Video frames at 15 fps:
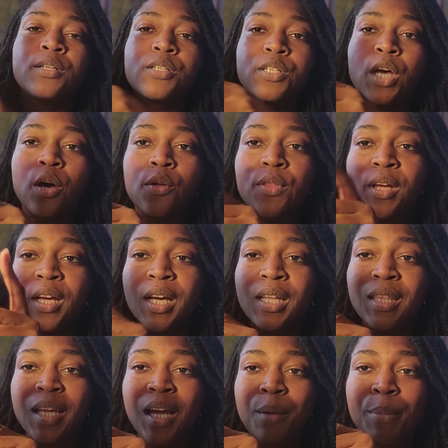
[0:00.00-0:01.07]
So the
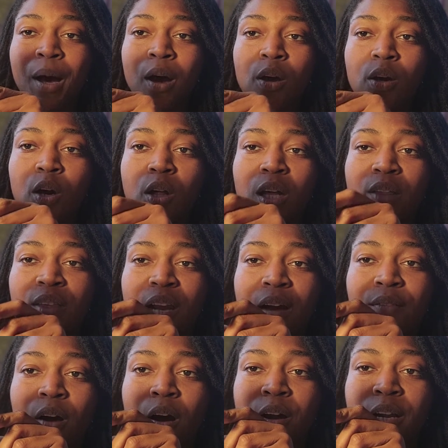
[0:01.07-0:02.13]
good thing about Goli that
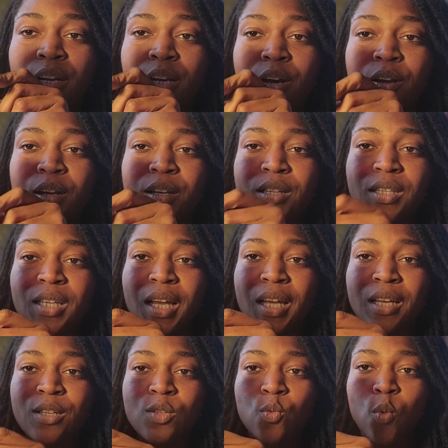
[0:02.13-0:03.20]
I've already noticed
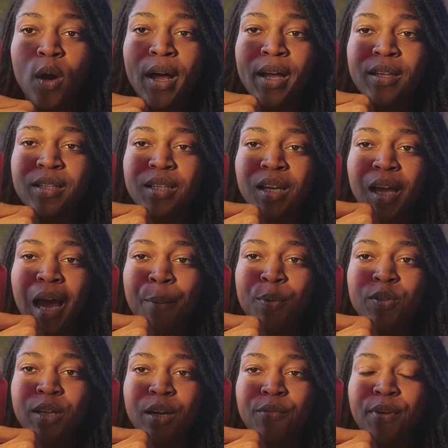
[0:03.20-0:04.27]
is what
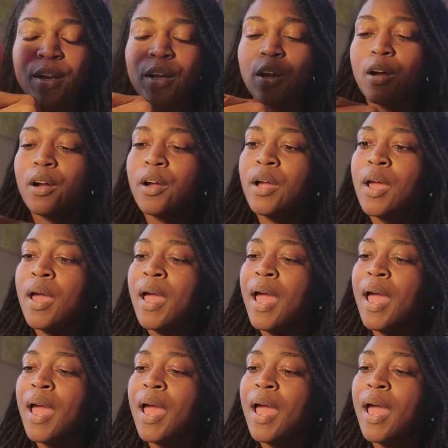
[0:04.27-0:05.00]
apple cider vinegar